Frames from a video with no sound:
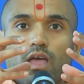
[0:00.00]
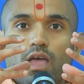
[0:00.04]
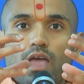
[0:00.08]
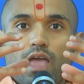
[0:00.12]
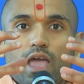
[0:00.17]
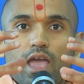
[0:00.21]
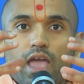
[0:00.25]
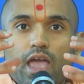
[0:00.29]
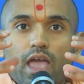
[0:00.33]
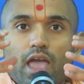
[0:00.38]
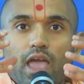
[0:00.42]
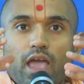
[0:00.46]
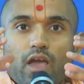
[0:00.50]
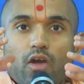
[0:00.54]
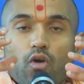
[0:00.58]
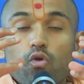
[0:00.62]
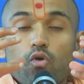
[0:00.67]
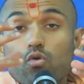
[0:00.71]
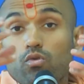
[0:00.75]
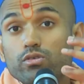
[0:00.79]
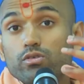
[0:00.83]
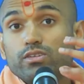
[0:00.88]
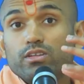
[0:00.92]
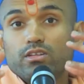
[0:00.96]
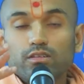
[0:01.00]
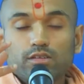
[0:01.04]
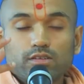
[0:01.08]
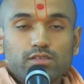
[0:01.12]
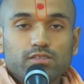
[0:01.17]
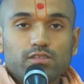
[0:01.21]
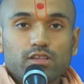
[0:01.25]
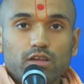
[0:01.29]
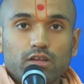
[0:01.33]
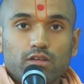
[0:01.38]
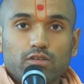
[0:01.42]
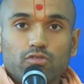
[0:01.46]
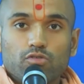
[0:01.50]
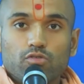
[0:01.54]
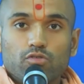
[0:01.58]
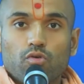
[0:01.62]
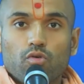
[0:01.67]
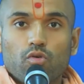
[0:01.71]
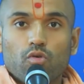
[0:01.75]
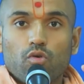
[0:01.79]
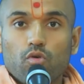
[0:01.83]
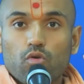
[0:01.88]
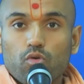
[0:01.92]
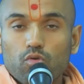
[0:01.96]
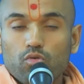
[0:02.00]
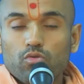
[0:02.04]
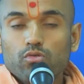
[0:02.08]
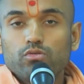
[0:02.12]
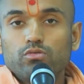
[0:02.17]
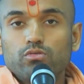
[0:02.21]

Who to listen to, who to